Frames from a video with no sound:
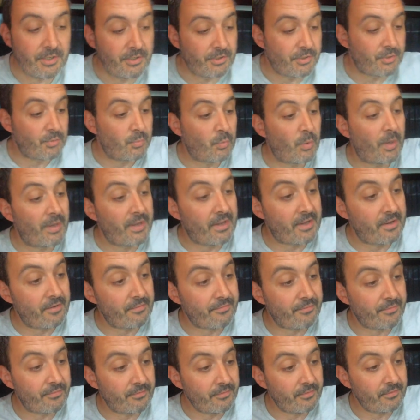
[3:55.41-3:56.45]
just waiting
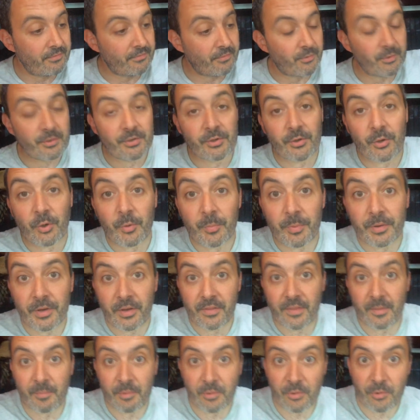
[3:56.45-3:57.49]
for it to open
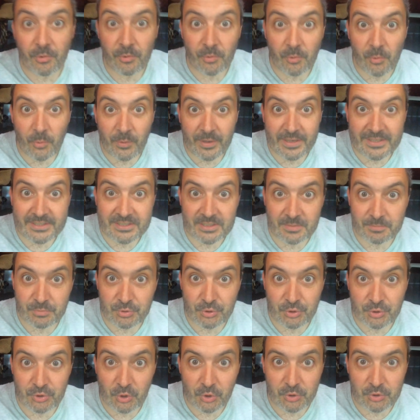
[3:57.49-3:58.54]
and then we're going to go and get some
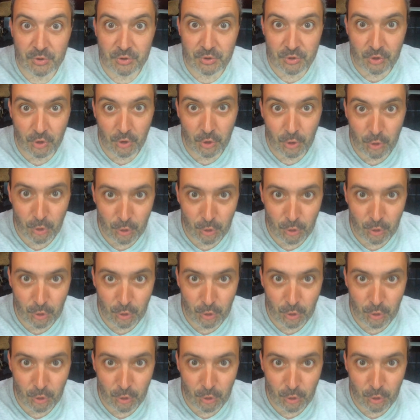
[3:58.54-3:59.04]
sausages.